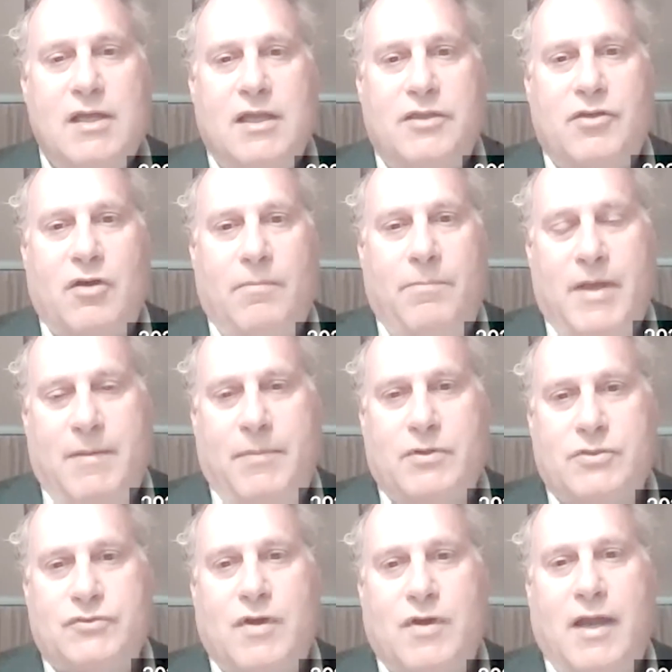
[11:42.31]
that there are people
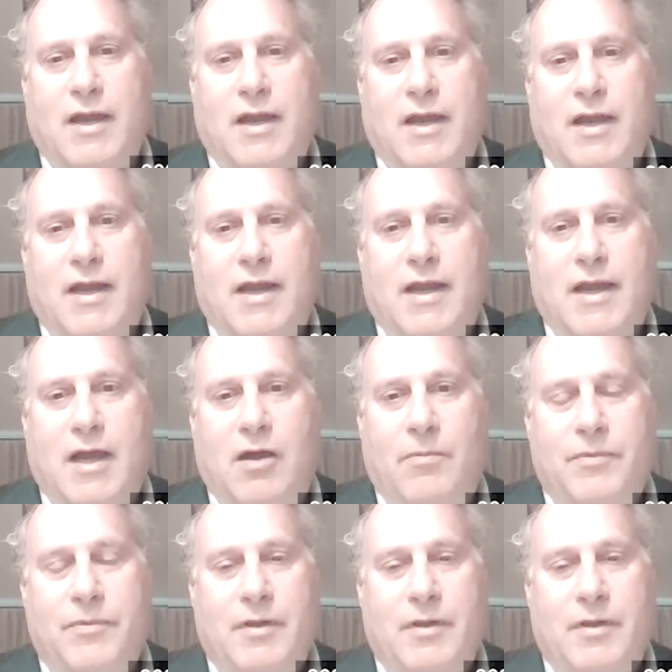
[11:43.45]
trying to help them.